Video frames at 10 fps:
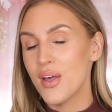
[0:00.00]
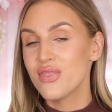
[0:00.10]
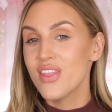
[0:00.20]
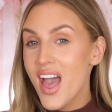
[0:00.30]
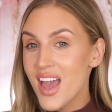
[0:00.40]

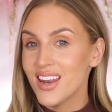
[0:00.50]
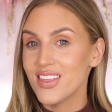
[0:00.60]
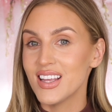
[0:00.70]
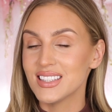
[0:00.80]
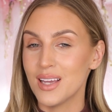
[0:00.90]
but
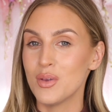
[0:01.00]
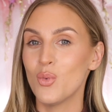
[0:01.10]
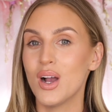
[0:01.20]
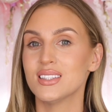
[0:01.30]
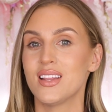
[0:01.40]
then they send me
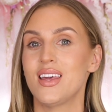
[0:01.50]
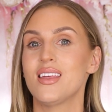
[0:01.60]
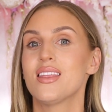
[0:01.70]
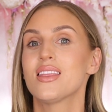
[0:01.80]
wines that they